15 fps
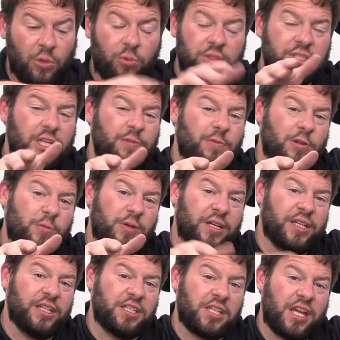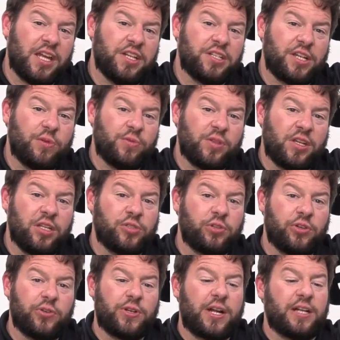What's up everybody, it's AJ with
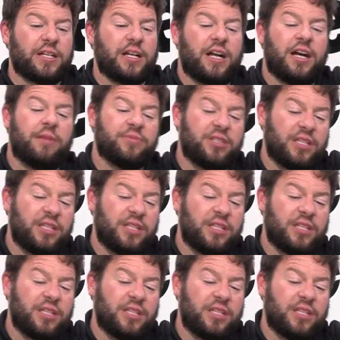eTrailer.com.